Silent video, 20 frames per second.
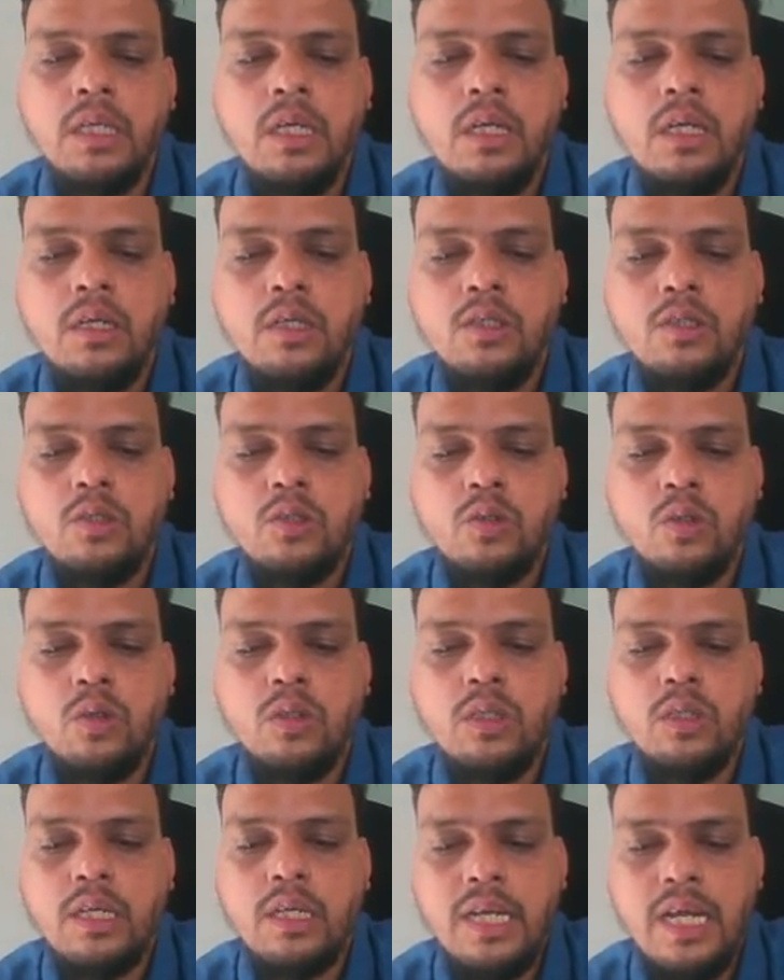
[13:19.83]
So the
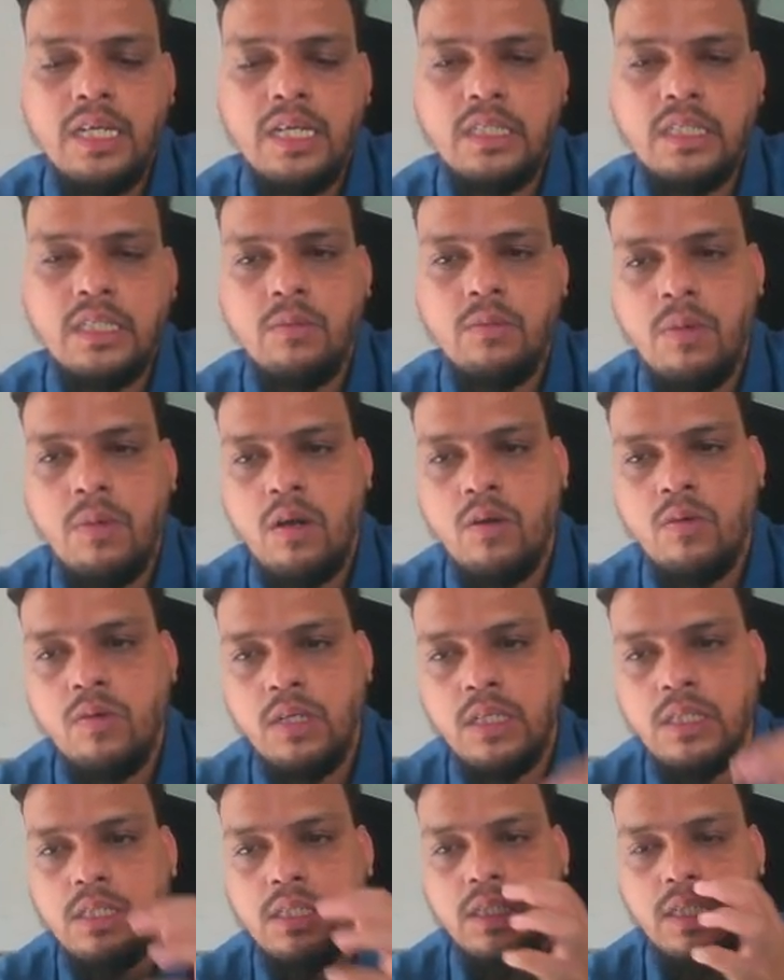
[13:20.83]
rest amount is
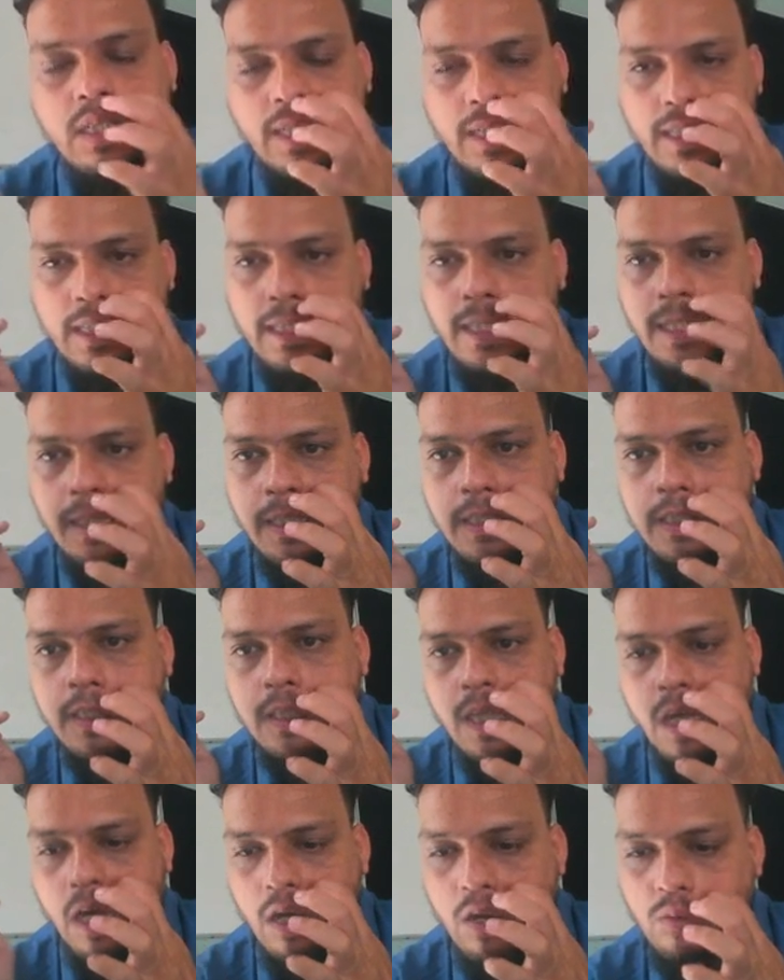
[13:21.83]

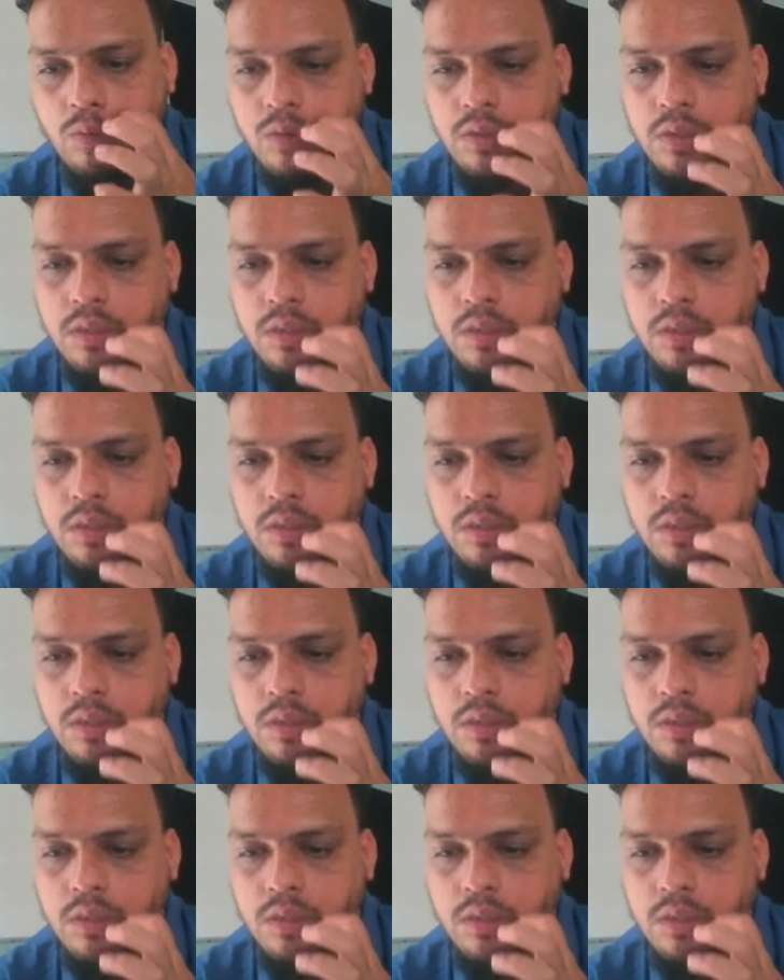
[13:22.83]
80,000.